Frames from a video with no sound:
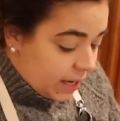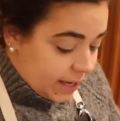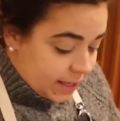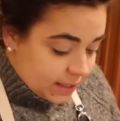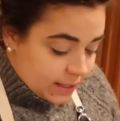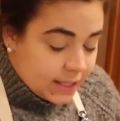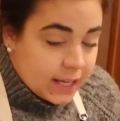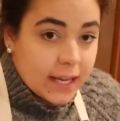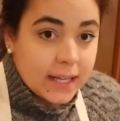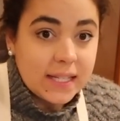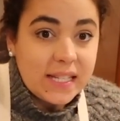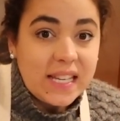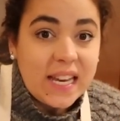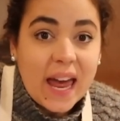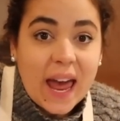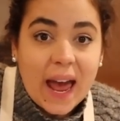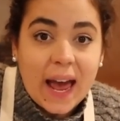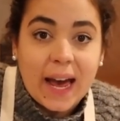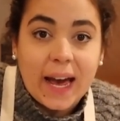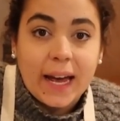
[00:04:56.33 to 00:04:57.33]
It says
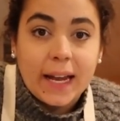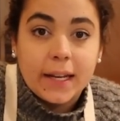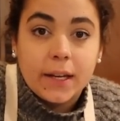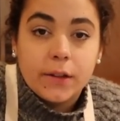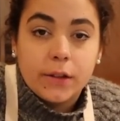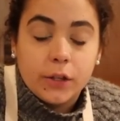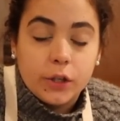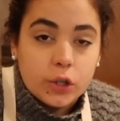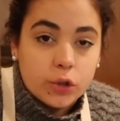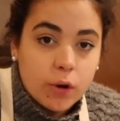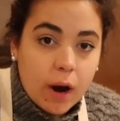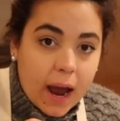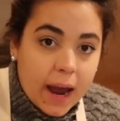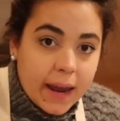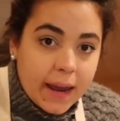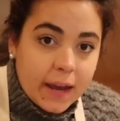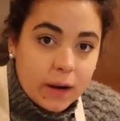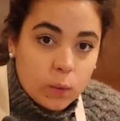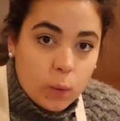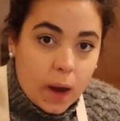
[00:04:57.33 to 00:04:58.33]
to add the dry
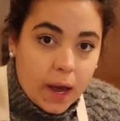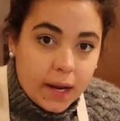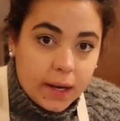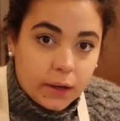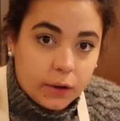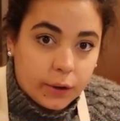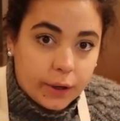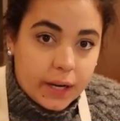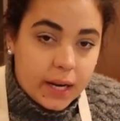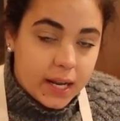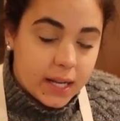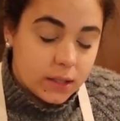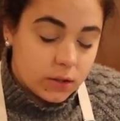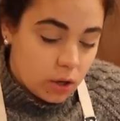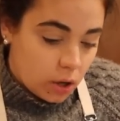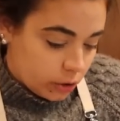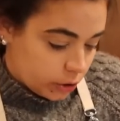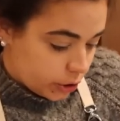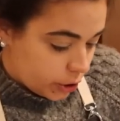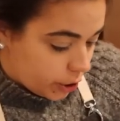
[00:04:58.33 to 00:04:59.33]
and wet ingredients
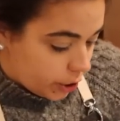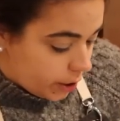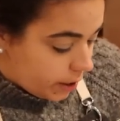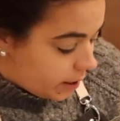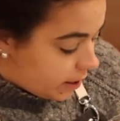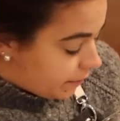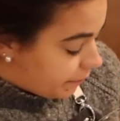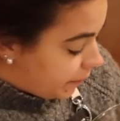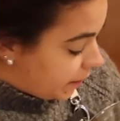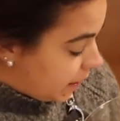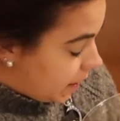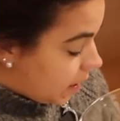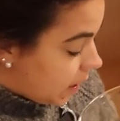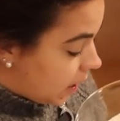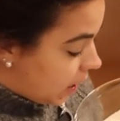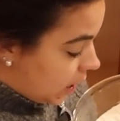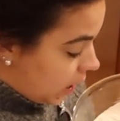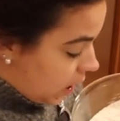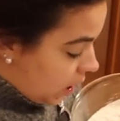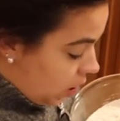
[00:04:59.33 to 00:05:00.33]
alternatively,
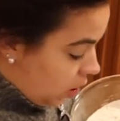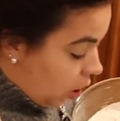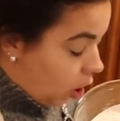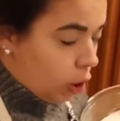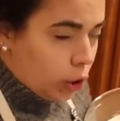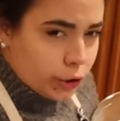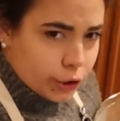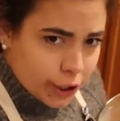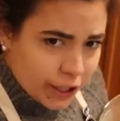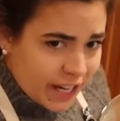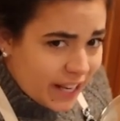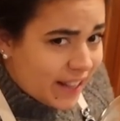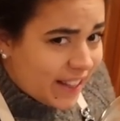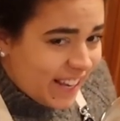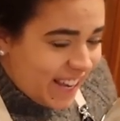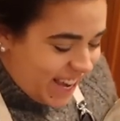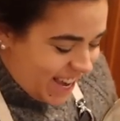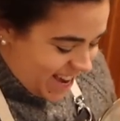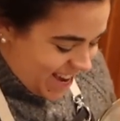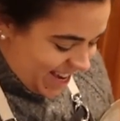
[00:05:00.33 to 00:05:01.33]

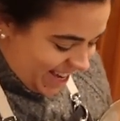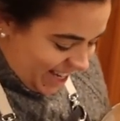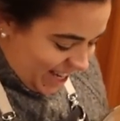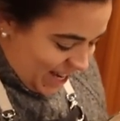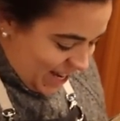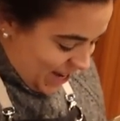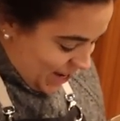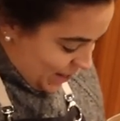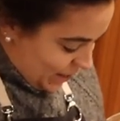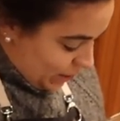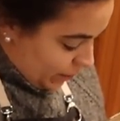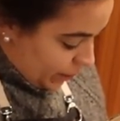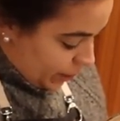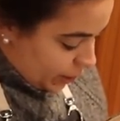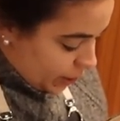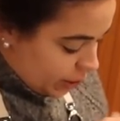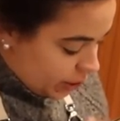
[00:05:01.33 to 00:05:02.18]
alternately. So we're gonna